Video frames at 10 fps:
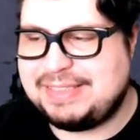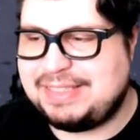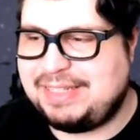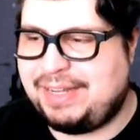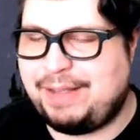
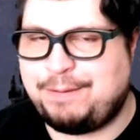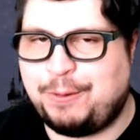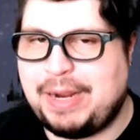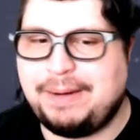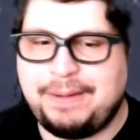if
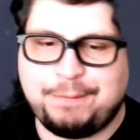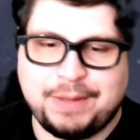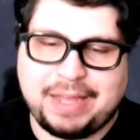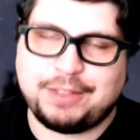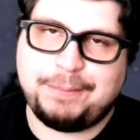the
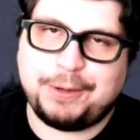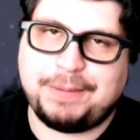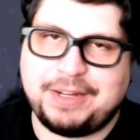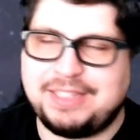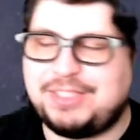active
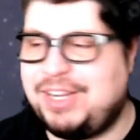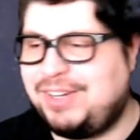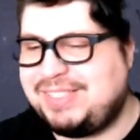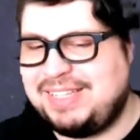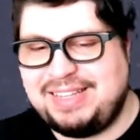Pokemon gets
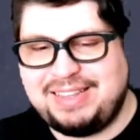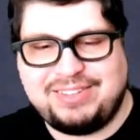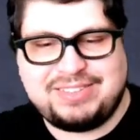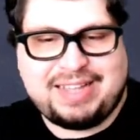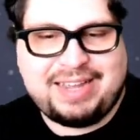chosen, then
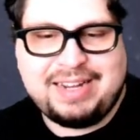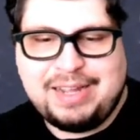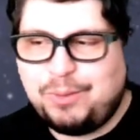there's that.